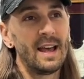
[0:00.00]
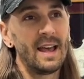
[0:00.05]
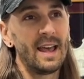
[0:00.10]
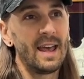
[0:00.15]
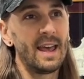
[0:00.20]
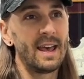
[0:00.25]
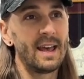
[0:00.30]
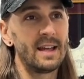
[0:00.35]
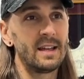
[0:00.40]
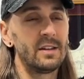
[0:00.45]

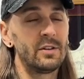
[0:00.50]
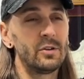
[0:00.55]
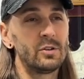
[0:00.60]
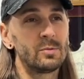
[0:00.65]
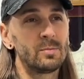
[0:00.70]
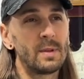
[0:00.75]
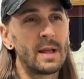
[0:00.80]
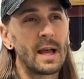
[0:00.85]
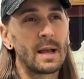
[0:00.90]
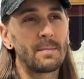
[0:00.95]
And those
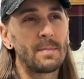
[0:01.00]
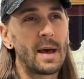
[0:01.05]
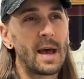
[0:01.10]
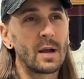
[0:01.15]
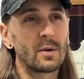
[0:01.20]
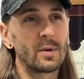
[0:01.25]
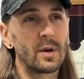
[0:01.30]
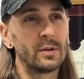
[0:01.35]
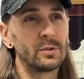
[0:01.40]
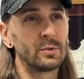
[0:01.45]
black
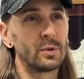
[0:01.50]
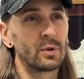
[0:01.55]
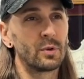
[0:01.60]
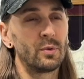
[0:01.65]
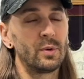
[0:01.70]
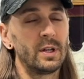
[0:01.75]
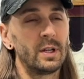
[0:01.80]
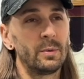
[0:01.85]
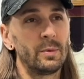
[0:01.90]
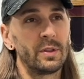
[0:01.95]
backgrounds were
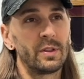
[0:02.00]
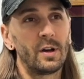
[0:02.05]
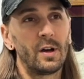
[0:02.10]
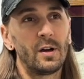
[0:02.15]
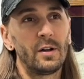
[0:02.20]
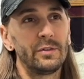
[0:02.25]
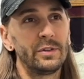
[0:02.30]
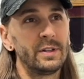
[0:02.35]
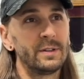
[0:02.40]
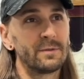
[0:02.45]
created with
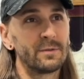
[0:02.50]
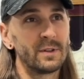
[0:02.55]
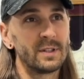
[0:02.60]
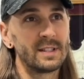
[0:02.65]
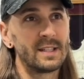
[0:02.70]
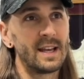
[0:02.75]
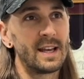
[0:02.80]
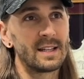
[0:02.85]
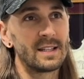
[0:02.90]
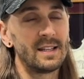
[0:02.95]
all
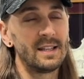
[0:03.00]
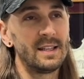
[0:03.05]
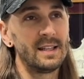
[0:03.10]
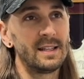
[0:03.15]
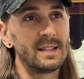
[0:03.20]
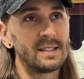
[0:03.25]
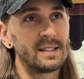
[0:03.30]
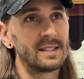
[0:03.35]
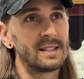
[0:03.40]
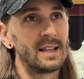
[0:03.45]
different
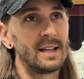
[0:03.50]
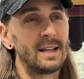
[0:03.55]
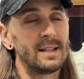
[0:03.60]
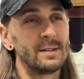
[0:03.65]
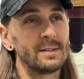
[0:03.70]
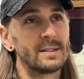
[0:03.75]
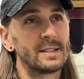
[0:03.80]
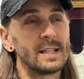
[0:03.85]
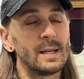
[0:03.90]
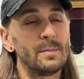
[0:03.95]
techniques.
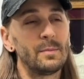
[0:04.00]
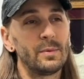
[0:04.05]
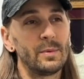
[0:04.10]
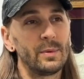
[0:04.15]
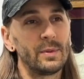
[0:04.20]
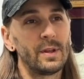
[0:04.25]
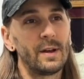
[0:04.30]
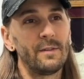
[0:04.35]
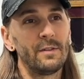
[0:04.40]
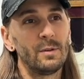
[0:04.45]

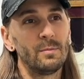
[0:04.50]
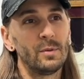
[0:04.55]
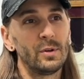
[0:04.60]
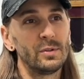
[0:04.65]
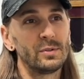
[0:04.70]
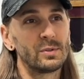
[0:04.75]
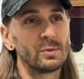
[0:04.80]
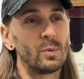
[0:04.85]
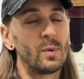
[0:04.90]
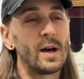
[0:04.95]
Some of the
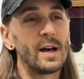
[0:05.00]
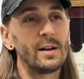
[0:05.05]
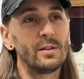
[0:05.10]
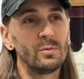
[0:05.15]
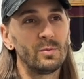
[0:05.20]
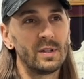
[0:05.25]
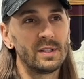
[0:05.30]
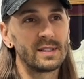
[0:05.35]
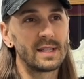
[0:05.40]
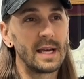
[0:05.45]
most wild
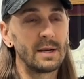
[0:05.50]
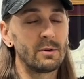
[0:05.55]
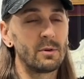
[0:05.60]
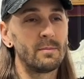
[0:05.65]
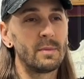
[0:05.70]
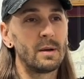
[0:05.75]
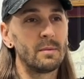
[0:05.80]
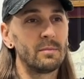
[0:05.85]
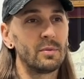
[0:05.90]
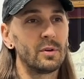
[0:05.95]
ones I
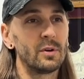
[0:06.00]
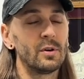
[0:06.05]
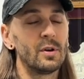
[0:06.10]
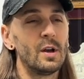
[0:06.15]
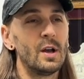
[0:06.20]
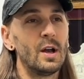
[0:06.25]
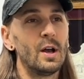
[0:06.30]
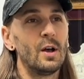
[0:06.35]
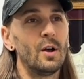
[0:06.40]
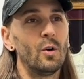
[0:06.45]
remember
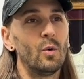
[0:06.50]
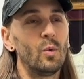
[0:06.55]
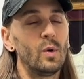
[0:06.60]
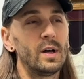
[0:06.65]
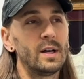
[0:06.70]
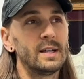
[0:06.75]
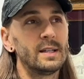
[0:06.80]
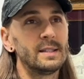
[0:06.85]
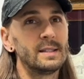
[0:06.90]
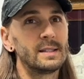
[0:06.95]

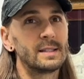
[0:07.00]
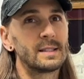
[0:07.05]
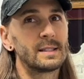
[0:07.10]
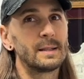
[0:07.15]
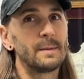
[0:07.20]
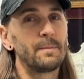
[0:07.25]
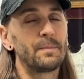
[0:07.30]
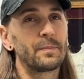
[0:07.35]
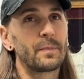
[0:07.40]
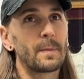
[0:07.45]
was
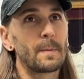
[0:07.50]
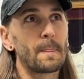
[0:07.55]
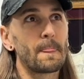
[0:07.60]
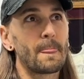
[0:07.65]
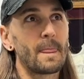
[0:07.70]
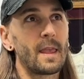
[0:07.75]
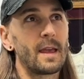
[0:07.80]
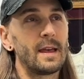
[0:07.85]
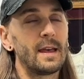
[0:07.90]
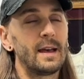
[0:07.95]

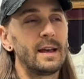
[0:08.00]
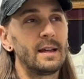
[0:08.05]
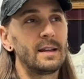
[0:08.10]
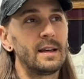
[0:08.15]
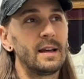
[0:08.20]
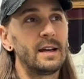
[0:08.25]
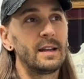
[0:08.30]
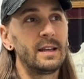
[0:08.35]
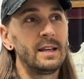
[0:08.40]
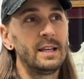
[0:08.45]

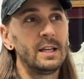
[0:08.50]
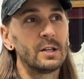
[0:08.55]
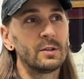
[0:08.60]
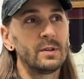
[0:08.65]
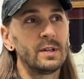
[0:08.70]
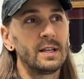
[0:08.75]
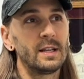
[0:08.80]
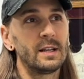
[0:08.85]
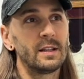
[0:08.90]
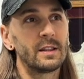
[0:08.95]

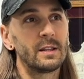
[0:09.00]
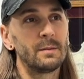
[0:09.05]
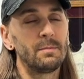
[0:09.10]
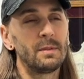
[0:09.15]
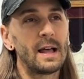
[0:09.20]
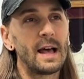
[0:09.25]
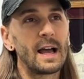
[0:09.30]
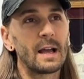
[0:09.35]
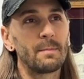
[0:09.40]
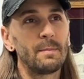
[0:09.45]
adhering the
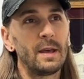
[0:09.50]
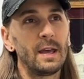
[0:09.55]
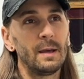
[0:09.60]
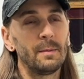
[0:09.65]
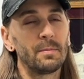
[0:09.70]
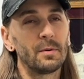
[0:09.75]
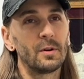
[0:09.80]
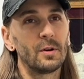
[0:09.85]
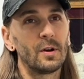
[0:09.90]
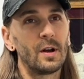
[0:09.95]
black
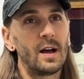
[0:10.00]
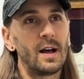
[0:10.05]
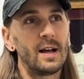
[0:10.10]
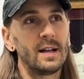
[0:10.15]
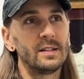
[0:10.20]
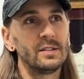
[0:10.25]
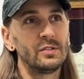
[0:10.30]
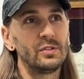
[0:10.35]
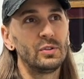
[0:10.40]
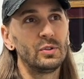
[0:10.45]
paper
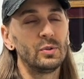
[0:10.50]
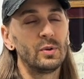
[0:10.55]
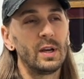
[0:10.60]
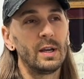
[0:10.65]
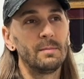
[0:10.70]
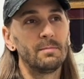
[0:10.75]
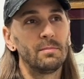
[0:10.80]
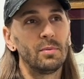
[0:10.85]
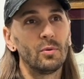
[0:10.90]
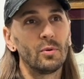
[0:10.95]
onto
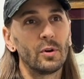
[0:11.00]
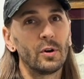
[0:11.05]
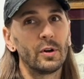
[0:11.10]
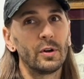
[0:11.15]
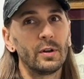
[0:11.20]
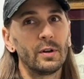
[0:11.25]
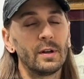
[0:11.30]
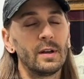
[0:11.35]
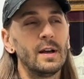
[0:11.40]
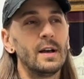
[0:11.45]
a
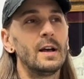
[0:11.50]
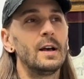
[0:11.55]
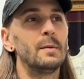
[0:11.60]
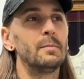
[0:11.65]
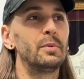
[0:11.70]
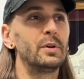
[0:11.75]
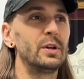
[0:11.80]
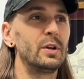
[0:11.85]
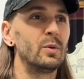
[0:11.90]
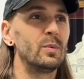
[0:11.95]
board,
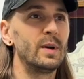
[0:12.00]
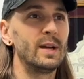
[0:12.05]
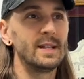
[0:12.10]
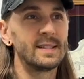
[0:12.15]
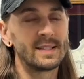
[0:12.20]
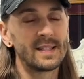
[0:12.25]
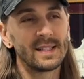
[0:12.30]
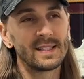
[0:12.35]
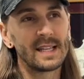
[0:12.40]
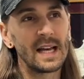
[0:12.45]
putting
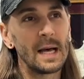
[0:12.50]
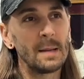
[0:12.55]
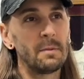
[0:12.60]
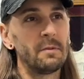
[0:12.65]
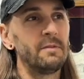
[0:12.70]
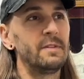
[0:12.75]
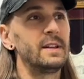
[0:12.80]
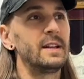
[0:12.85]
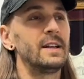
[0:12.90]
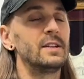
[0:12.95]
weights on top
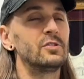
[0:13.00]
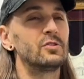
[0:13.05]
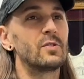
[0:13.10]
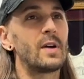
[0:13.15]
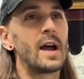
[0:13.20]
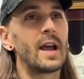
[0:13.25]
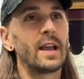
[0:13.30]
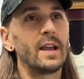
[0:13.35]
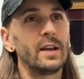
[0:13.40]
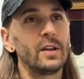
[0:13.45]
of it and
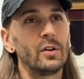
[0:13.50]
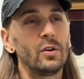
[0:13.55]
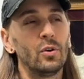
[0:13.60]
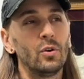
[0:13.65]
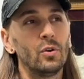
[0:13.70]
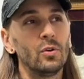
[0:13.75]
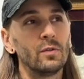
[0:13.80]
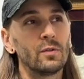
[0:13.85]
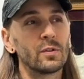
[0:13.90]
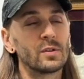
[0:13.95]
dragging it
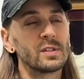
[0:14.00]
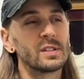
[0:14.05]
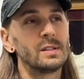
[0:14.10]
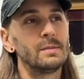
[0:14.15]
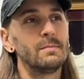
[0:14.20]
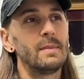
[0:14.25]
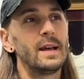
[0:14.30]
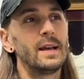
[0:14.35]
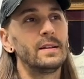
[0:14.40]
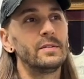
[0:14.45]
over
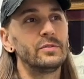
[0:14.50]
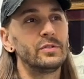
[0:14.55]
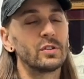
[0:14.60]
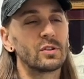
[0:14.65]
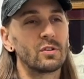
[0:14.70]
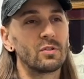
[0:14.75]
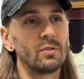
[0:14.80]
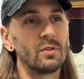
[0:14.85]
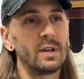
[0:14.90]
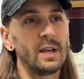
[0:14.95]
cement to
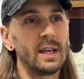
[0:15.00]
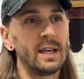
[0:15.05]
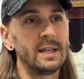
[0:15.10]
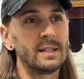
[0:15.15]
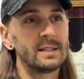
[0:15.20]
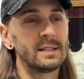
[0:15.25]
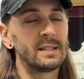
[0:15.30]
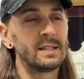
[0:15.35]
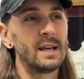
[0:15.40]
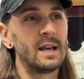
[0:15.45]

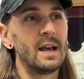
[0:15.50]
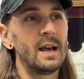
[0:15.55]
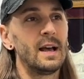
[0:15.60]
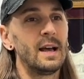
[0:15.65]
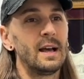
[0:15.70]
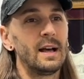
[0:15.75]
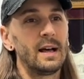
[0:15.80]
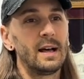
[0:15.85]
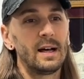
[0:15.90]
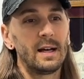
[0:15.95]
create
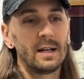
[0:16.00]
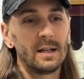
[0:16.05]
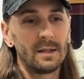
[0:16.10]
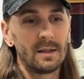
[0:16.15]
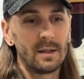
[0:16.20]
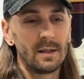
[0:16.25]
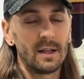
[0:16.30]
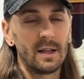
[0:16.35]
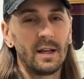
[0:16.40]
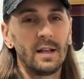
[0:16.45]

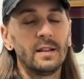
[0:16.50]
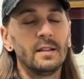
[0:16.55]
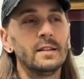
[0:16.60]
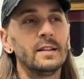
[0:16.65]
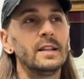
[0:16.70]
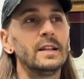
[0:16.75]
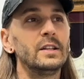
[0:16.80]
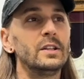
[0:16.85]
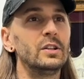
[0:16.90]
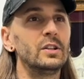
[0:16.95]
a
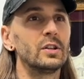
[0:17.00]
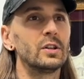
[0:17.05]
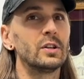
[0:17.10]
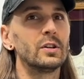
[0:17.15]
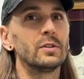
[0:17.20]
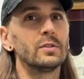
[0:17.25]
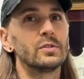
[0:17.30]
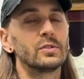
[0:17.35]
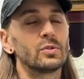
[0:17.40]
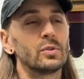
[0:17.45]

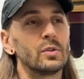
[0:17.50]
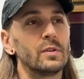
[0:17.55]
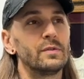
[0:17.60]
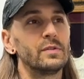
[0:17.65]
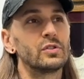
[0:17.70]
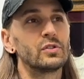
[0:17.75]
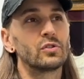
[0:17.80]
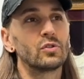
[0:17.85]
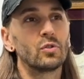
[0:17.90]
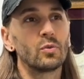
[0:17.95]
linear sort of
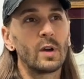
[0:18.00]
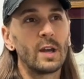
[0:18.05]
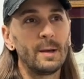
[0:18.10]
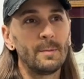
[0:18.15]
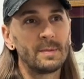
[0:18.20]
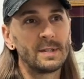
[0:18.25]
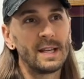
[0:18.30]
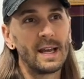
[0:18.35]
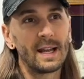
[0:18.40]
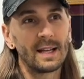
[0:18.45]

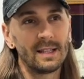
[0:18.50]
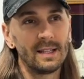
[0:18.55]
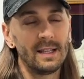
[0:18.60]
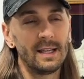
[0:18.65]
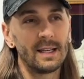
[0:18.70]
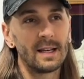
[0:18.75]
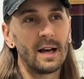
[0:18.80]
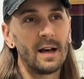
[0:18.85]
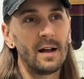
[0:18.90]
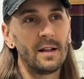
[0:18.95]
scrape
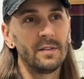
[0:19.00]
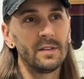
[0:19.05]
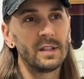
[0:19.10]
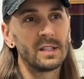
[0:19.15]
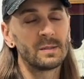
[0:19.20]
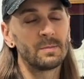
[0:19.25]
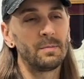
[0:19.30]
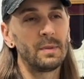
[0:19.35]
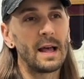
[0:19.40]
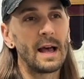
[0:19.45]
technique on
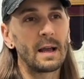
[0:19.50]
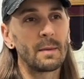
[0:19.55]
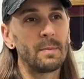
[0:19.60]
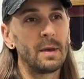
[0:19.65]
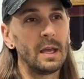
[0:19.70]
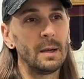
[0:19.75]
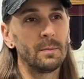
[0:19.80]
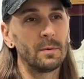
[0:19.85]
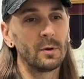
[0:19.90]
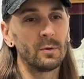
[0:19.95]
this black
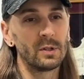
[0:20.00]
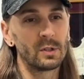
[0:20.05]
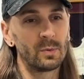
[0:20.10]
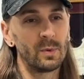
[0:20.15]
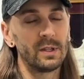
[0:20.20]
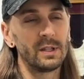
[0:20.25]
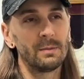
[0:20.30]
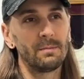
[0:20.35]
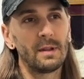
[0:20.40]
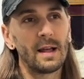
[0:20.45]
paper, which
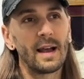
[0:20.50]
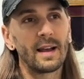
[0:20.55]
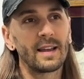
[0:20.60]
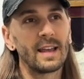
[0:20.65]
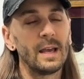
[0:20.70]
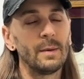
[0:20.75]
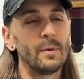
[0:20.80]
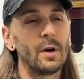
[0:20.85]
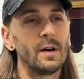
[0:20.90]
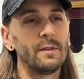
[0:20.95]
when the black
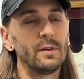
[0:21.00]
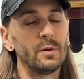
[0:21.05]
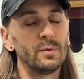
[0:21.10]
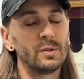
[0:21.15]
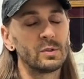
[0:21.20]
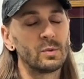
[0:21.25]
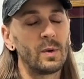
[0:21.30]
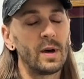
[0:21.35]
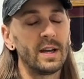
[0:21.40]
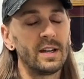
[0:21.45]
came off, it
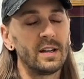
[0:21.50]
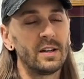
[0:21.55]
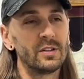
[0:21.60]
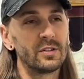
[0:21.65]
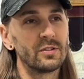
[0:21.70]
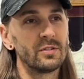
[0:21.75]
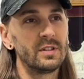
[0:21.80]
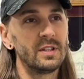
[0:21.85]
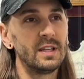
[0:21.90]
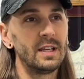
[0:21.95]
was white
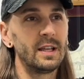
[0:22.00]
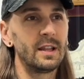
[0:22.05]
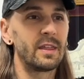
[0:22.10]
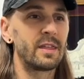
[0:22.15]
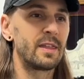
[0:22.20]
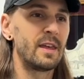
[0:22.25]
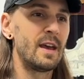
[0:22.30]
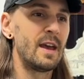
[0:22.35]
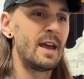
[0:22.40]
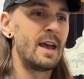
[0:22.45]
underneath.